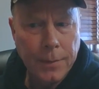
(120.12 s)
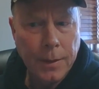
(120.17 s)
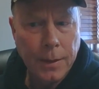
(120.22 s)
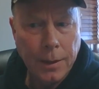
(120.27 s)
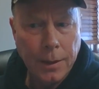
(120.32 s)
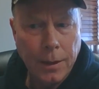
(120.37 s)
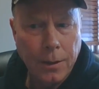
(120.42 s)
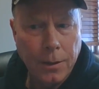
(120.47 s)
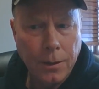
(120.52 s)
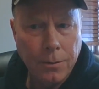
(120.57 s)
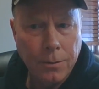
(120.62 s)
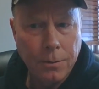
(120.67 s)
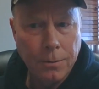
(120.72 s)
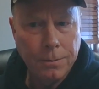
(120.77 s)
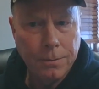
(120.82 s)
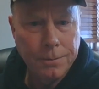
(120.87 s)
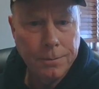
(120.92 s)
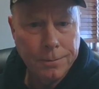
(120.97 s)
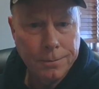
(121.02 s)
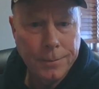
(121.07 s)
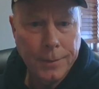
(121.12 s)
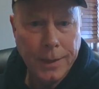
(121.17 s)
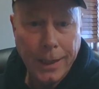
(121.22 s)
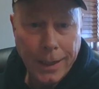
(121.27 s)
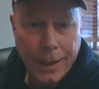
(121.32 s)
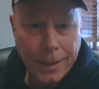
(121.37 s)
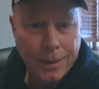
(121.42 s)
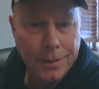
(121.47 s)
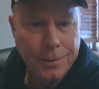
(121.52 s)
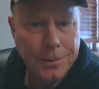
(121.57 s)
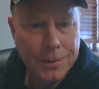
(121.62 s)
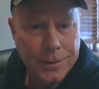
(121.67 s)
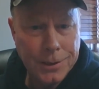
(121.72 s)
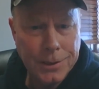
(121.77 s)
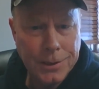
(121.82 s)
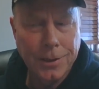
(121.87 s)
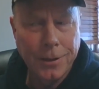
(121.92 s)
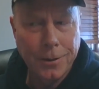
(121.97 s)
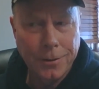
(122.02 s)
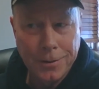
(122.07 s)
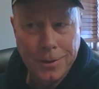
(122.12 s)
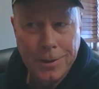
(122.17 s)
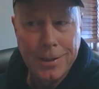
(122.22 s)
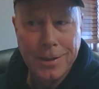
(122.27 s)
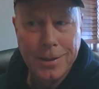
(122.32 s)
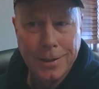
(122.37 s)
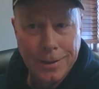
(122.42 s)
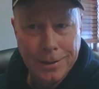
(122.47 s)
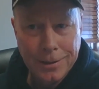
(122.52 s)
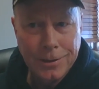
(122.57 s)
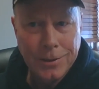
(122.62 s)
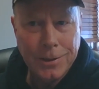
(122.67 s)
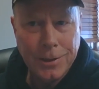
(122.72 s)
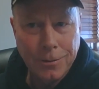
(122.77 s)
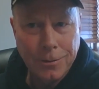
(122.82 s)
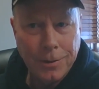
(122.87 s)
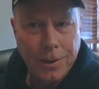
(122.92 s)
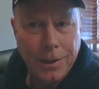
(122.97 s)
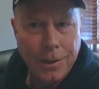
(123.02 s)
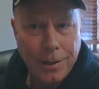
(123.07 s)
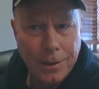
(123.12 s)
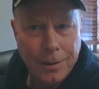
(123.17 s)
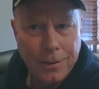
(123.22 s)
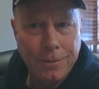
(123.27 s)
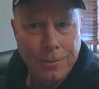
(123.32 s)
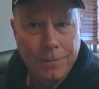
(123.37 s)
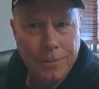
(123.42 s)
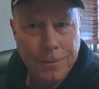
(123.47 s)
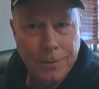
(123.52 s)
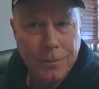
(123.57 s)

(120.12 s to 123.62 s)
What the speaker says: you know, yeah, so we all